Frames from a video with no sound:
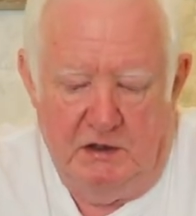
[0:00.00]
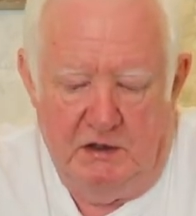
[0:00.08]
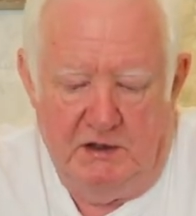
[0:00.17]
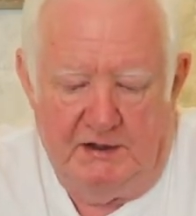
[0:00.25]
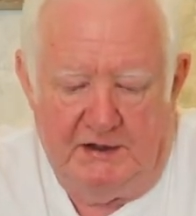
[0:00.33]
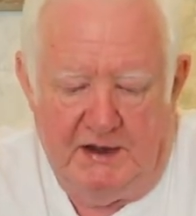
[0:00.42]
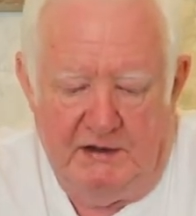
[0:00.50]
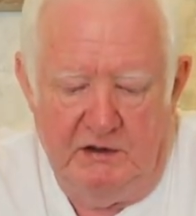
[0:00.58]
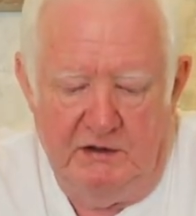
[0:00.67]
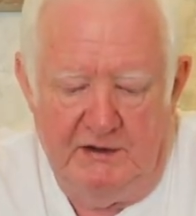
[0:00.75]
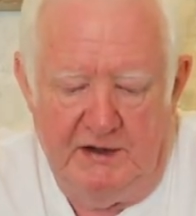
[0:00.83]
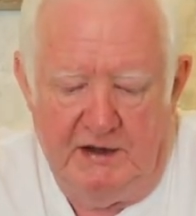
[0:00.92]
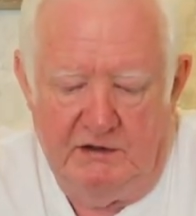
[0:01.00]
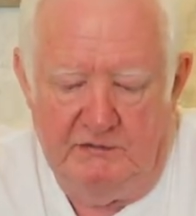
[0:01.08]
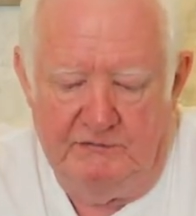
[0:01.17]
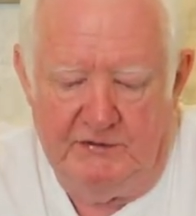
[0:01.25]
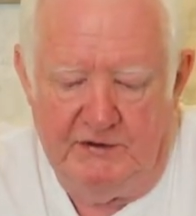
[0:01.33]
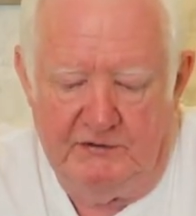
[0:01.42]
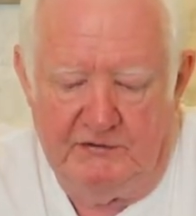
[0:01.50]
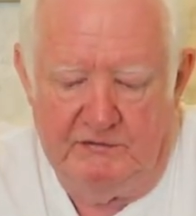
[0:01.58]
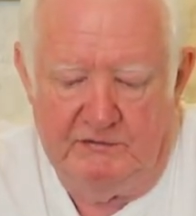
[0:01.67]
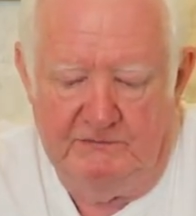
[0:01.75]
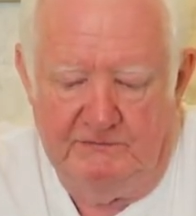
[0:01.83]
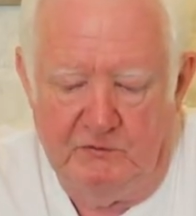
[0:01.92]
Again, at the end of these
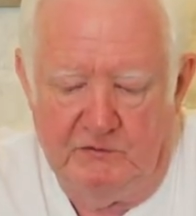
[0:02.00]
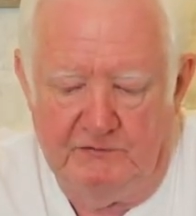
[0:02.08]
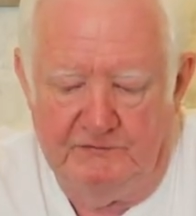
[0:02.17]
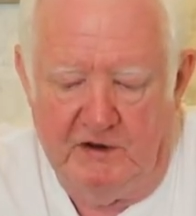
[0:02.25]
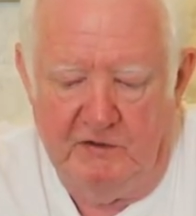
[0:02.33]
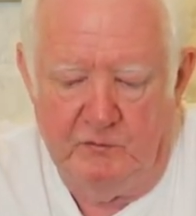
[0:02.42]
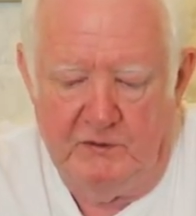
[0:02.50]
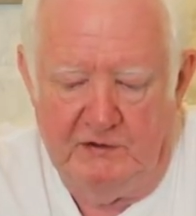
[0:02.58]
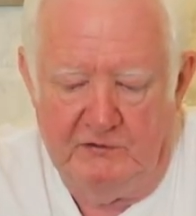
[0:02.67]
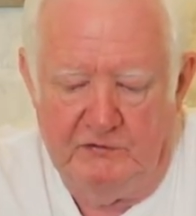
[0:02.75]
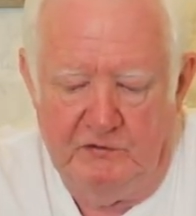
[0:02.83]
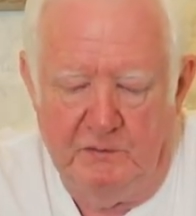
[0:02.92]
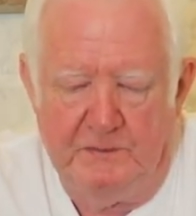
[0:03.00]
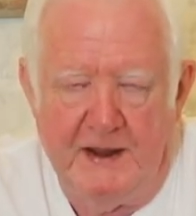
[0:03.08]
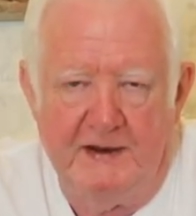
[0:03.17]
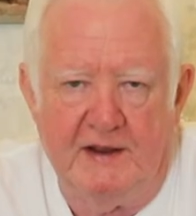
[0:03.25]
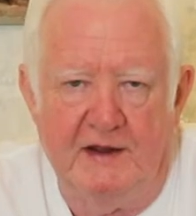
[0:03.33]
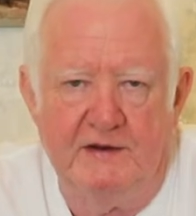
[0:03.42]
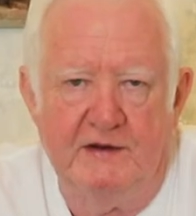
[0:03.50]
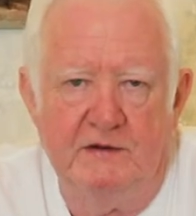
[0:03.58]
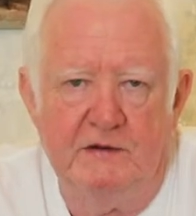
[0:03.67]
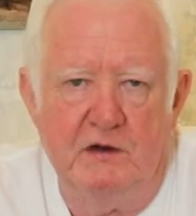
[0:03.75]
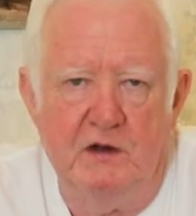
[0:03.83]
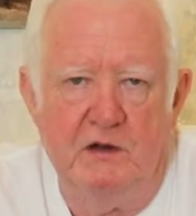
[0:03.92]
4 to 5 weeks, you're back at
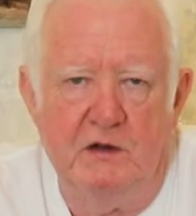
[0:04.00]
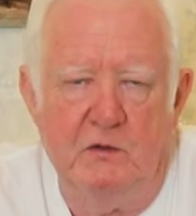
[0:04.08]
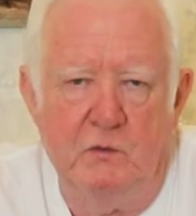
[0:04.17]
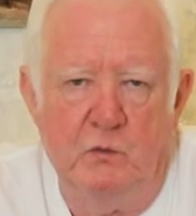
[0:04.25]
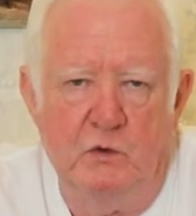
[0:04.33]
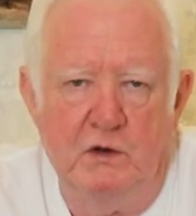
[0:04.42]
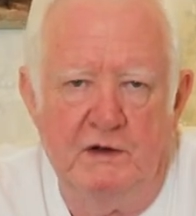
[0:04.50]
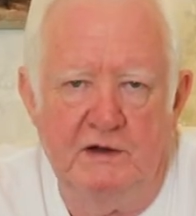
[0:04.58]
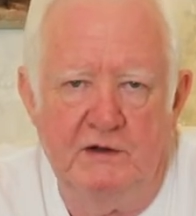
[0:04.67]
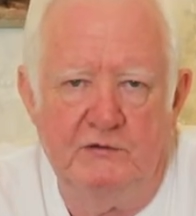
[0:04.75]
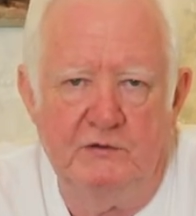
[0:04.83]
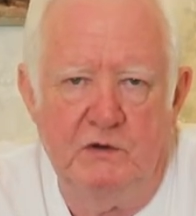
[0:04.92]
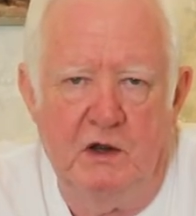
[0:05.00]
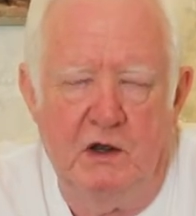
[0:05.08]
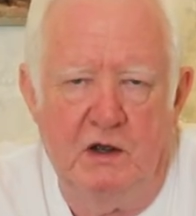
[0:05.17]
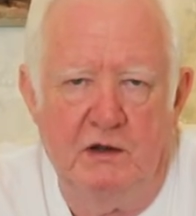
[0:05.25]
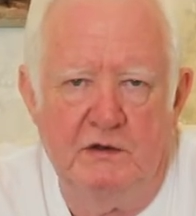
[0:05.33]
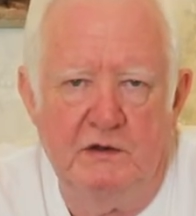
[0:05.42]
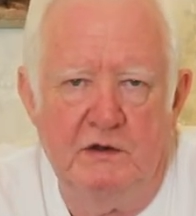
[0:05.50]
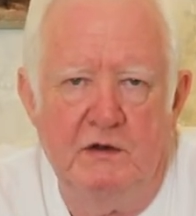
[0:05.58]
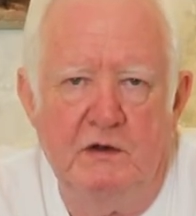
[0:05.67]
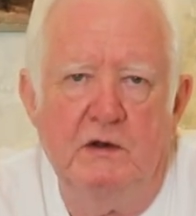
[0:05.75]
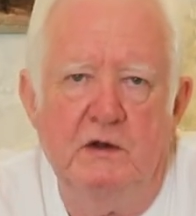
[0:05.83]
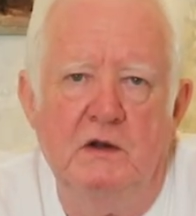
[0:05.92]
it, working too hard.
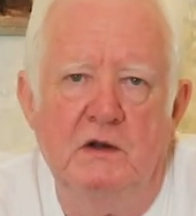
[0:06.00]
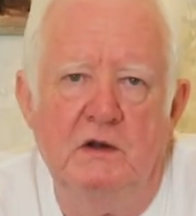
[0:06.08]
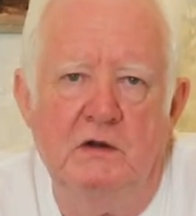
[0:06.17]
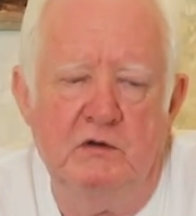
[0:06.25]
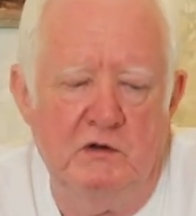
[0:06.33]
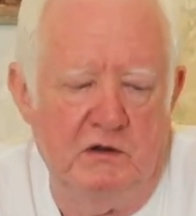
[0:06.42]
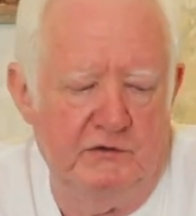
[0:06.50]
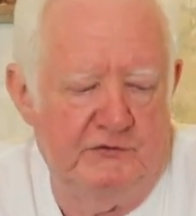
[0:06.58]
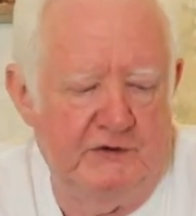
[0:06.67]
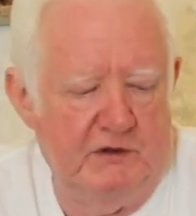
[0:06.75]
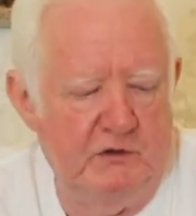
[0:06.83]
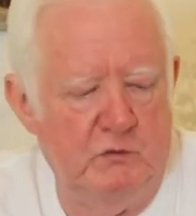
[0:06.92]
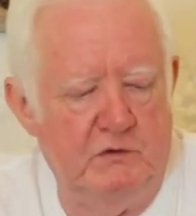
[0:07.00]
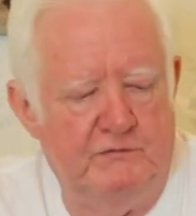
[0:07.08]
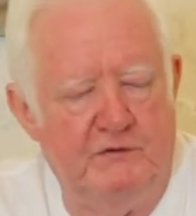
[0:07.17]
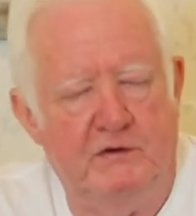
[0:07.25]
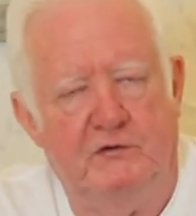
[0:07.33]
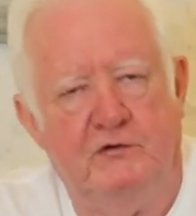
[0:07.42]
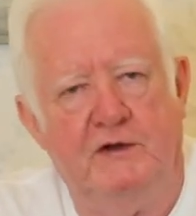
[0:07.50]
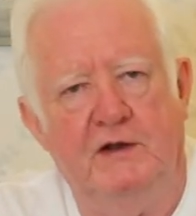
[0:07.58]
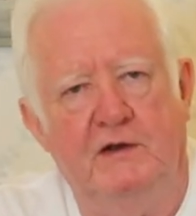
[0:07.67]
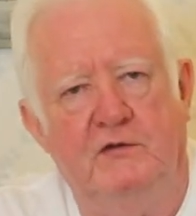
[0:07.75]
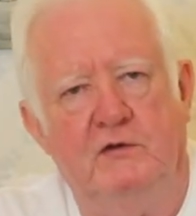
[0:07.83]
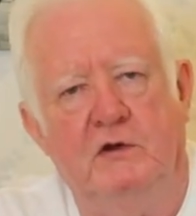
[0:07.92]
You're not seeing the wood for the
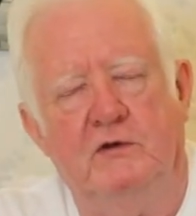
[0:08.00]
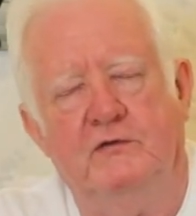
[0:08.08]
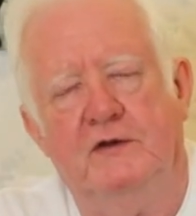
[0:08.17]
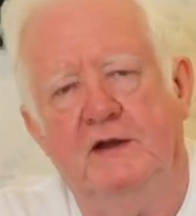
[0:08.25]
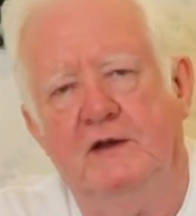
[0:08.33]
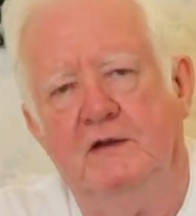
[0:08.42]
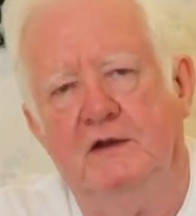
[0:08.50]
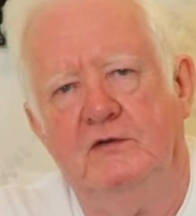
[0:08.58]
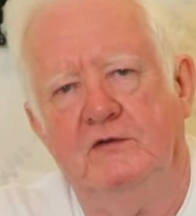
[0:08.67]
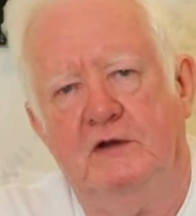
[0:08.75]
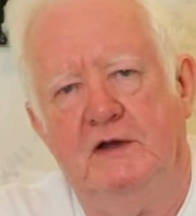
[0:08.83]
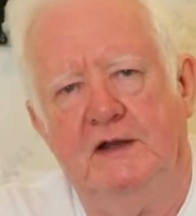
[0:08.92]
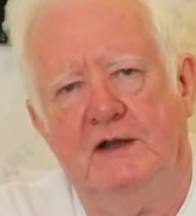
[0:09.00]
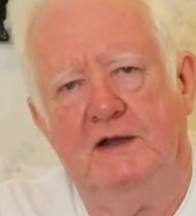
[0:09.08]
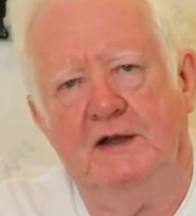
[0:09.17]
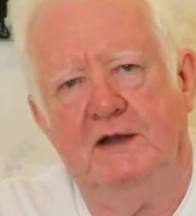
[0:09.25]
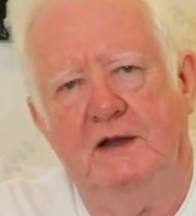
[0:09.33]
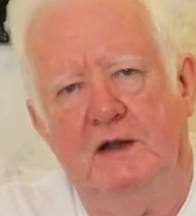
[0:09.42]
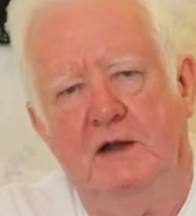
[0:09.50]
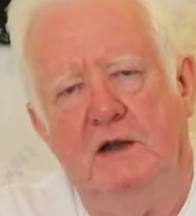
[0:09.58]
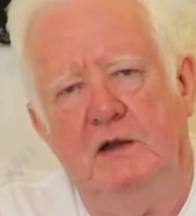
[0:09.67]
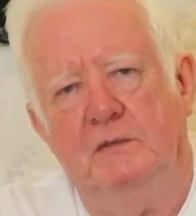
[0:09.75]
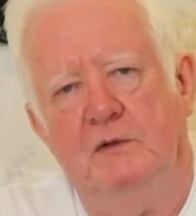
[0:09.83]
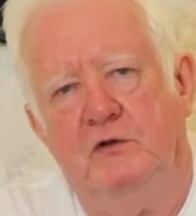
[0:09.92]
trees. You're not seeing things clearly
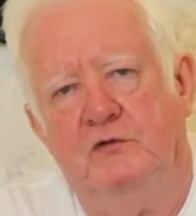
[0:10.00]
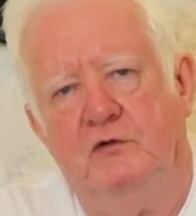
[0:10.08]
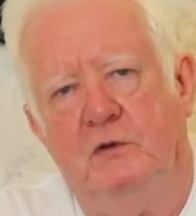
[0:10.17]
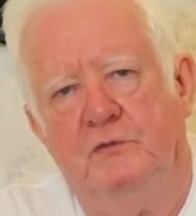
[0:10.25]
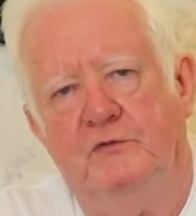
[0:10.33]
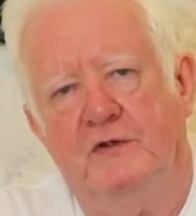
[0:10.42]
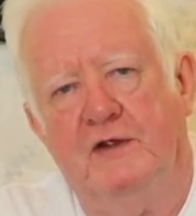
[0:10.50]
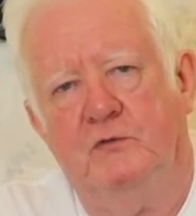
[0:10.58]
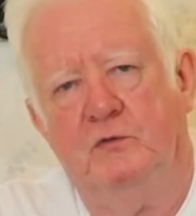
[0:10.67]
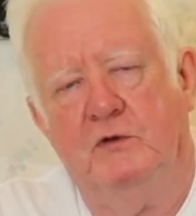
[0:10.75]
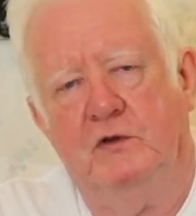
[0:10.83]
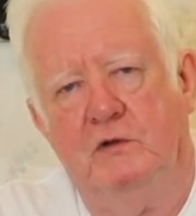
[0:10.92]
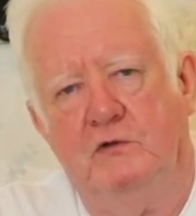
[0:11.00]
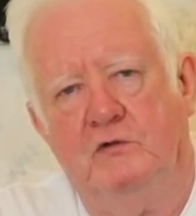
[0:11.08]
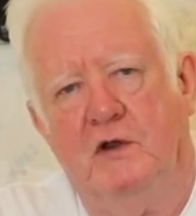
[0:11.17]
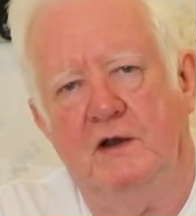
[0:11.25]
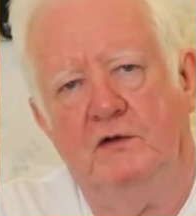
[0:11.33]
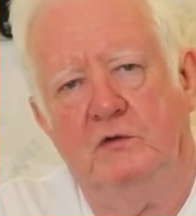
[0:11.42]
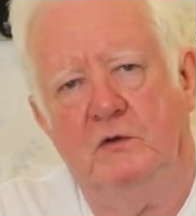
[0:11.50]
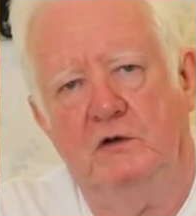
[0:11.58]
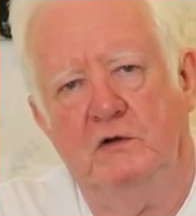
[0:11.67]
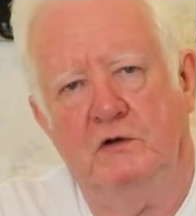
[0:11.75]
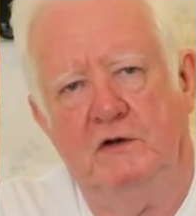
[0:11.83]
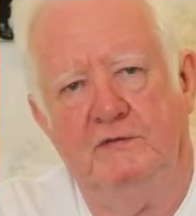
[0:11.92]
because you're obsessed with trying to
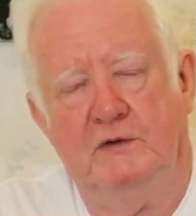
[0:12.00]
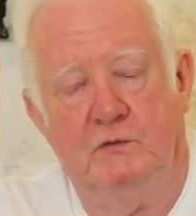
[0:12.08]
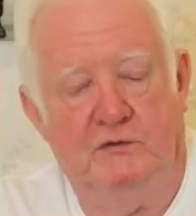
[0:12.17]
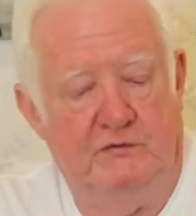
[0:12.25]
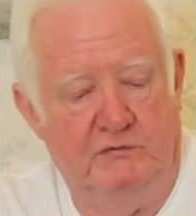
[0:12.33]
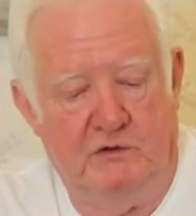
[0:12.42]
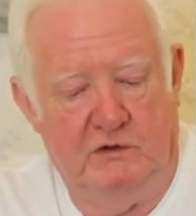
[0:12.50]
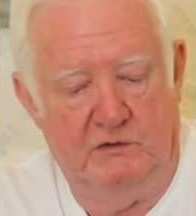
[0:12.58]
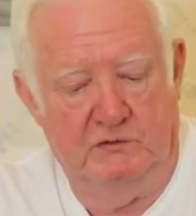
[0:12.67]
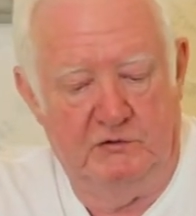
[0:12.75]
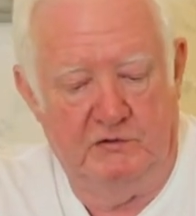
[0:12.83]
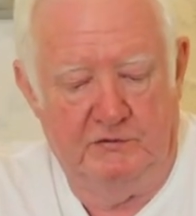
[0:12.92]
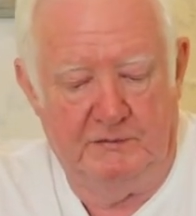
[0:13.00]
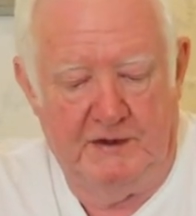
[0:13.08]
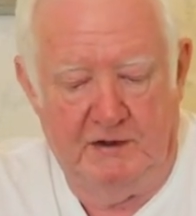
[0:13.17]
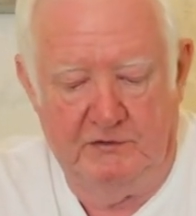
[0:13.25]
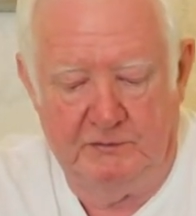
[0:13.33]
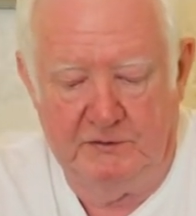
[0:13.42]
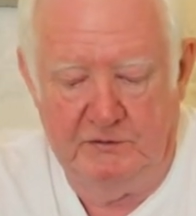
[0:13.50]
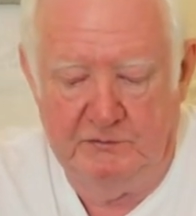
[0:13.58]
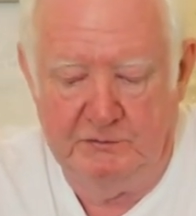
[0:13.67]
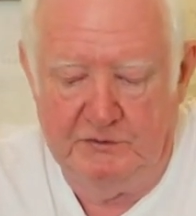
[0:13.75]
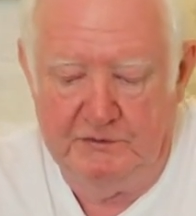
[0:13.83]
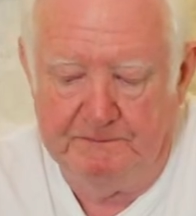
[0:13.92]
earn your living, which you've got no choice about, I suppose.
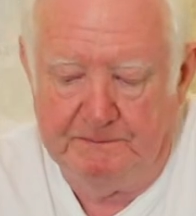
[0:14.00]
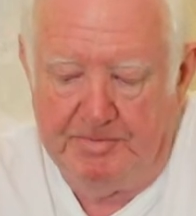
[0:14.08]
But